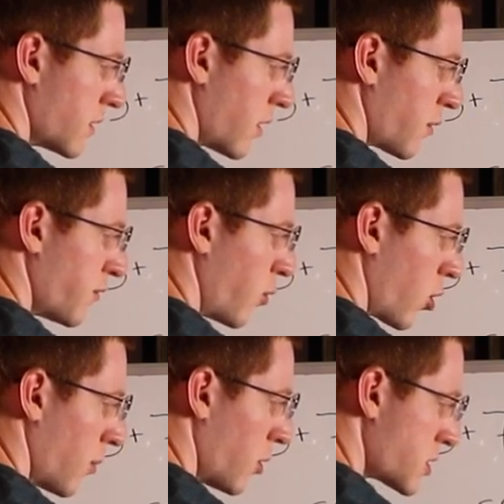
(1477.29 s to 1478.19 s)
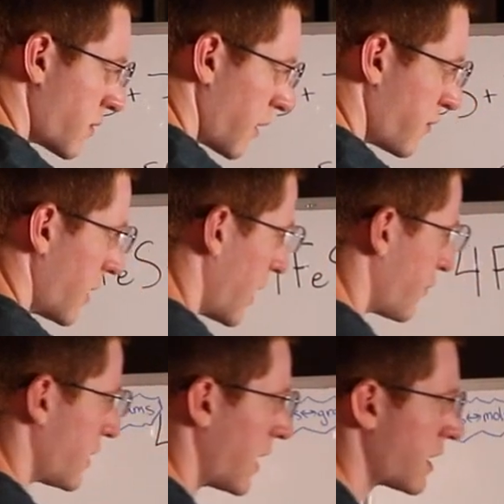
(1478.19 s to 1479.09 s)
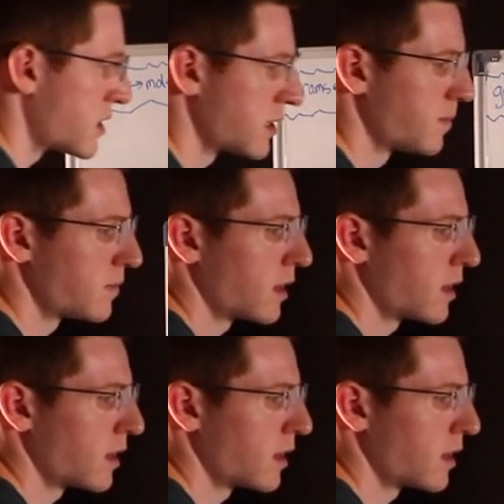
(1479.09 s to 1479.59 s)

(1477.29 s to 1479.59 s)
there are 4 moles of FeS.